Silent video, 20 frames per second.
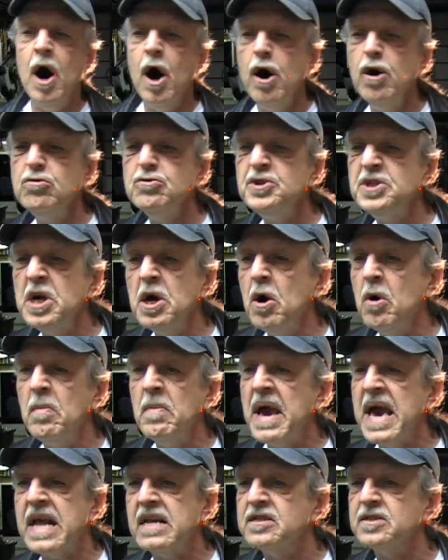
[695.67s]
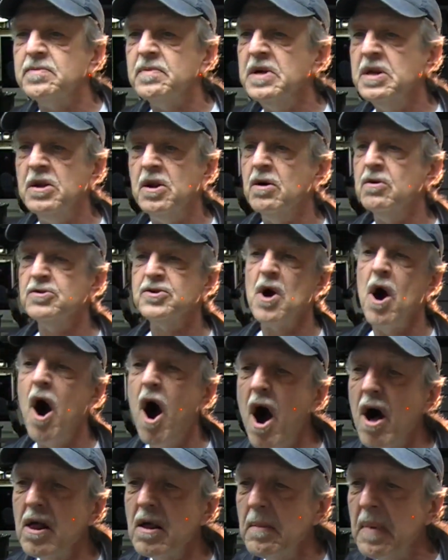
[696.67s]
Hotel management knows
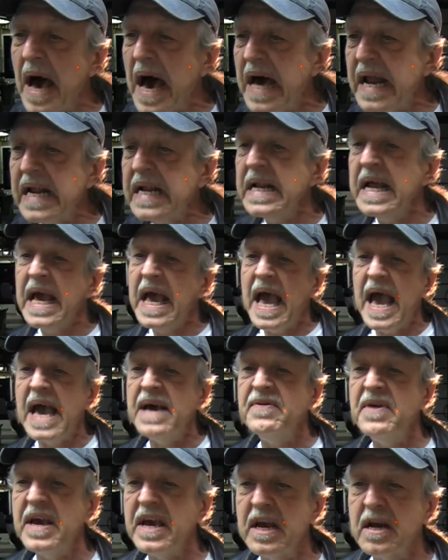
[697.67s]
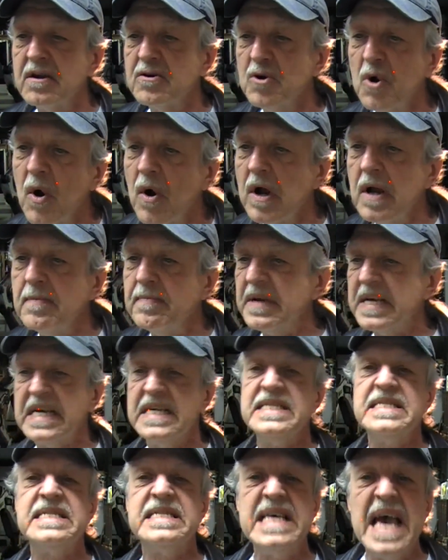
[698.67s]
all about it and they ignore it
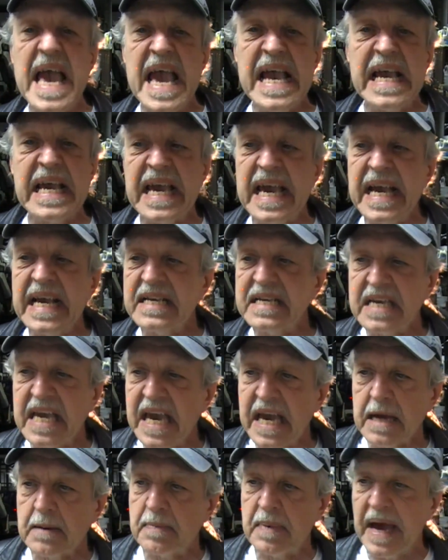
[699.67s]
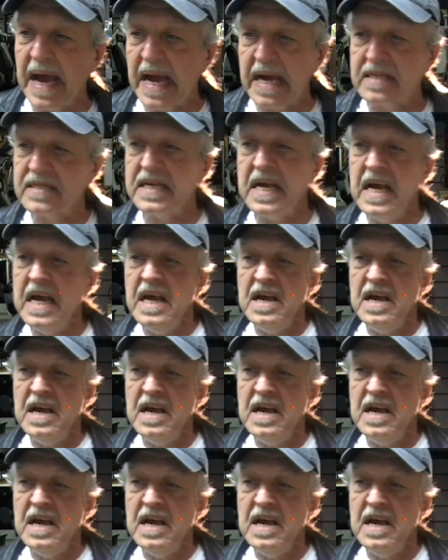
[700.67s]
because they get kickbacks.